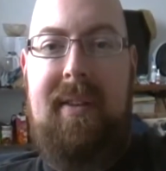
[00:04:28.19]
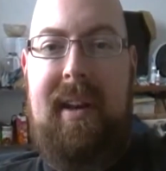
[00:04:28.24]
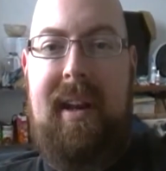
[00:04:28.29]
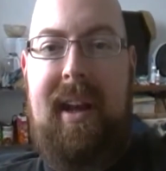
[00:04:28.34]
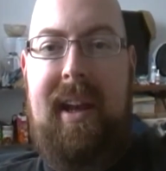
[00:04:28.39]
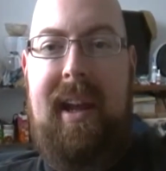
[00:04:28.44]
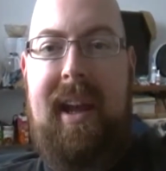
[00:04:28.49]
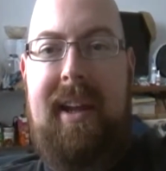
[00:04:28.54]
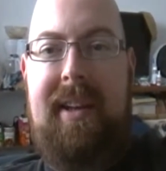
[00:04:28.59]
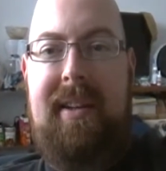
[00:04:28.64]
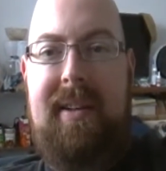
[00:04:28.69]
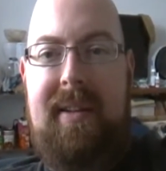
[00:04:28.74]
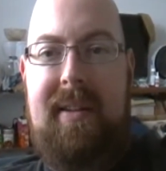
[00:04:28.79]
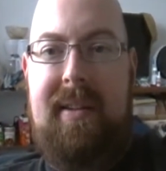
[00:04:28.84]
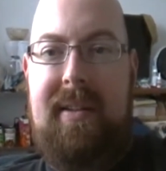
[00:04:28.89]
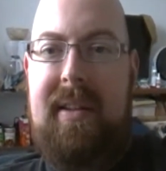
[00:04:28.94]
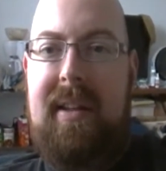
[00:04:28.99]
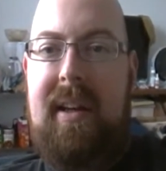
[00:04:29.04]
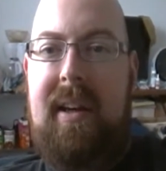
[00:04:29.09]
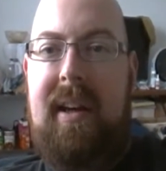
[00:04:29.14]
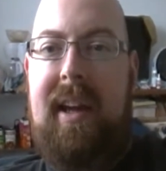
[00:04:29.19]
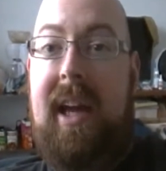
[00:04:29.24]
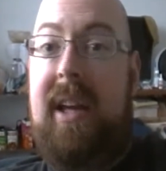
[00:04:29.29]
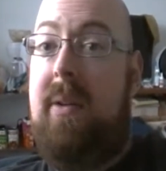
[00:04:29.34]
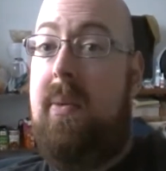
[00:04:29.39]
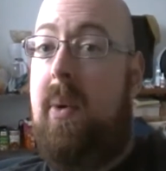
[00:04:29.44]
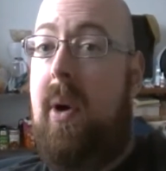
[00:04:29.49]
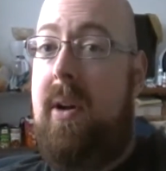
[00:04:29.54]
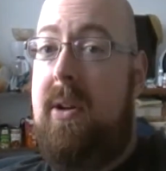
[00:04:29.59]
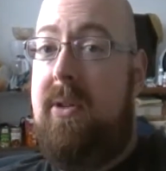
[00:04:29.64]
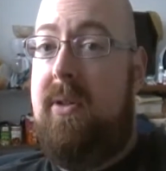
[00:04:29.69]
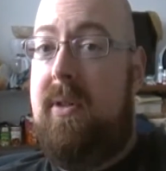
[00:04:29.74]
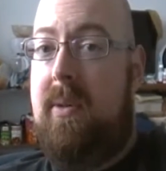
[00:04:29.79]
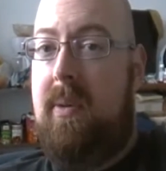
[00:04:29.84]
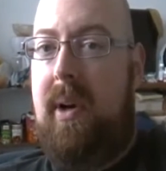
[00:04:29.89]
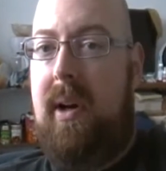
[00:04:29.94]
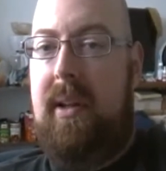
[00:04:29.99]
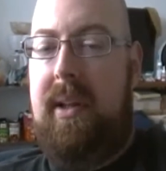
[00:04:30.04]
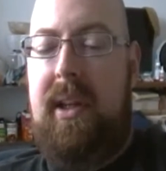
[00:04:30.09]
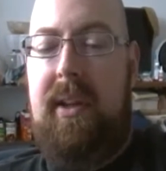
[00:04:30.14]
that I hadn't uh, hadn't watched
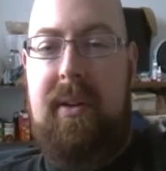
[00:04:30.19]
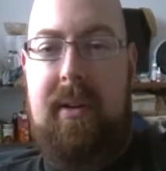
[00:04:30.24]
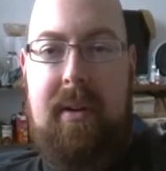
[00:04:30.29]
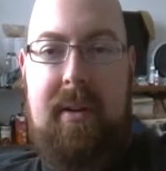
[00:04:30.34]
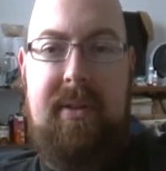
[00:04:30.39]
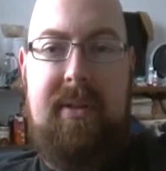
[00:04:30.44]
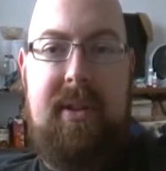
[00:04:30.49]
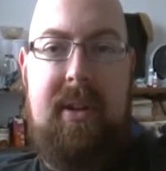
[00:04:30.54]
in a while either.